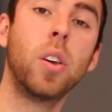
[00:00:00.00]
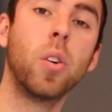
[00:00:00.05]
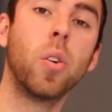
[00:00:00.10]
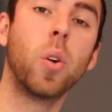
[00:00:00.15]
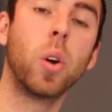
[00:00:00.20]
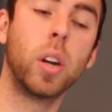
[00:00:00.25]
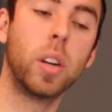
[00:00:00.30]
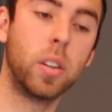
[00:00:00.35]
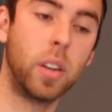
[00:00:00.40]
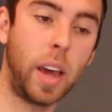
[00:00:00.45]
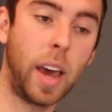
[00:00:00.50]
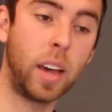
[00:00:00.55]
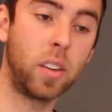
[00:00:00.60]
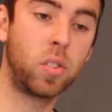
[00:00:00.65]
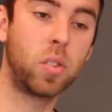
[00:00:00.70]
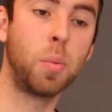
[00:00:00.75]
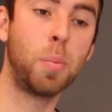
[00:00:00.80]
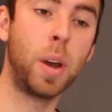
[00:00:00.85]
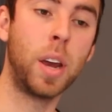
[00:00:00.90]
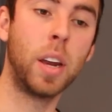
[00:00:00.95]
you're
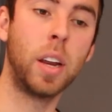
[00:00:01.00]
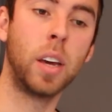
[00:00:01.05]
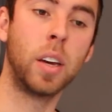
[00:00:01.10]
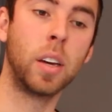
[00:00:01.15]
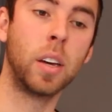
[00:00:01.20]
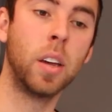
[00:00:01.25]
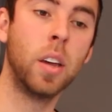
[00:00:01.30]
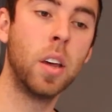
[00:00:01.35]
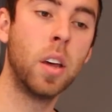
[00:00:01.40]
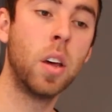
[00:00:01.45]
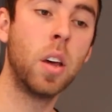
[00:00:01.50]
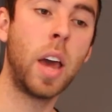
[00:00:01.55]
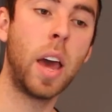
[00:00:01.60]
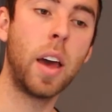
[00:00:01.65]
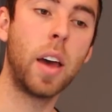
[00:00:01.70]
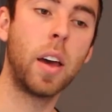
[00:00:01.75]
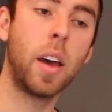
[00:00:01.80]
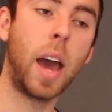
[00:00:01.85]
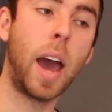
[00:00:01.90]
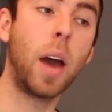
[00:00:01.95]
estimating
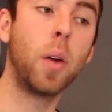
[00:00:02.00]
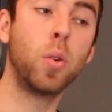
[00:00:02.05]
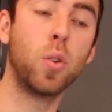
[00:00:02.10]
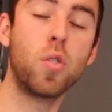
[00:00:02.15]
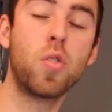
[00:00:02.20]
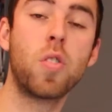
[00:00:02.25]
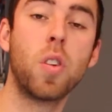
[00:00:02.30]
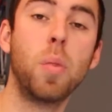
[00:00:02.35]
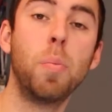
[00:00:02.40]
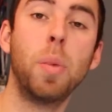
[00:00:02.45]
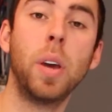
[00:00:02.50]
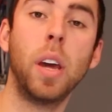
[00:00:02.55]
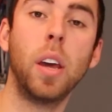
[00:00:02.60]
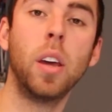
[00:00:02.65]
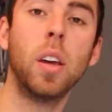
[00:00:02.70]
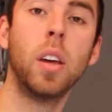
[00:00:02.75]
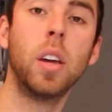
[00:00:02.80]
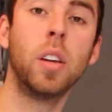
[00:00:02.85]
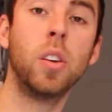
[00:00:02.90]
how you should be.